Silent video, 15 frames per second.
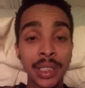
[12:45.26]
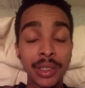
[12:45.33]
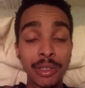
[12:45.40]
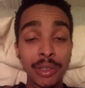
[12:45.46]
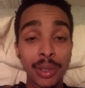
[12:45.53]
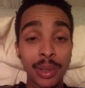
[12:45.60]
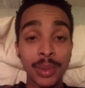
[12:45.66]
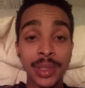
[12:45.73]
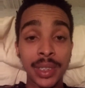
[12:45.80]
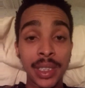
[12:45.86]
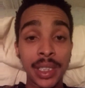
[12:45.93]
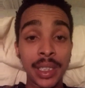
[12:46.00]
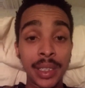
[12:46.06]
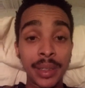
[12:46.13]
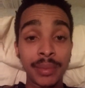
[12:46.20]
you know what I'm
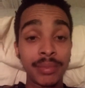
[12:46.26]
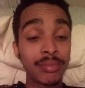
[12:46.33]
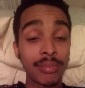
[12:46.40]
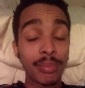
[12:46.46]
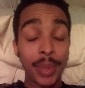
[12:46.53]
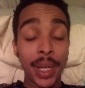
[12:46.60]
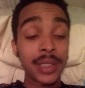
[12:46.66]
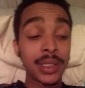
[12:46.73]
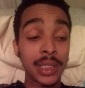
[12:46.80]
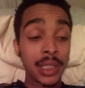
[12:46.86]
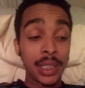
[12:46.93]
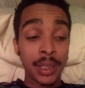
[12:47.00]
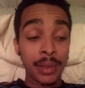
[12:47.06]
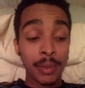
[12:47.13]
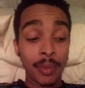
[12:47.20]
saying,
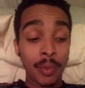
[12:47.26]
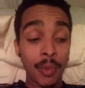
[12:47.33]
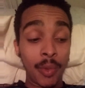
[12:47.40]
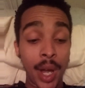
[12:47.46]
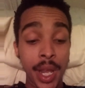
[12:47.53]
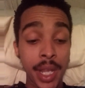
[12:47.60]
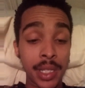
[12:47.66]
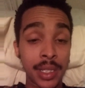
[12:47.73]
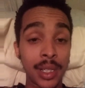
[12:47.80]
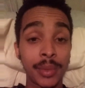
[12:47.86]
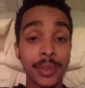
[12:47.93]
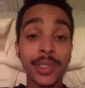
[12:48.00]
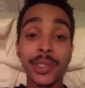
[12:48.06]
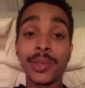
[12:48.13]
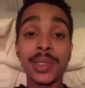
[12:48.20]
basically raised up
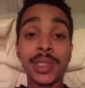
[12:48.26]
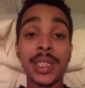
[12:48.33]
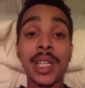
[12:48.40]
to do the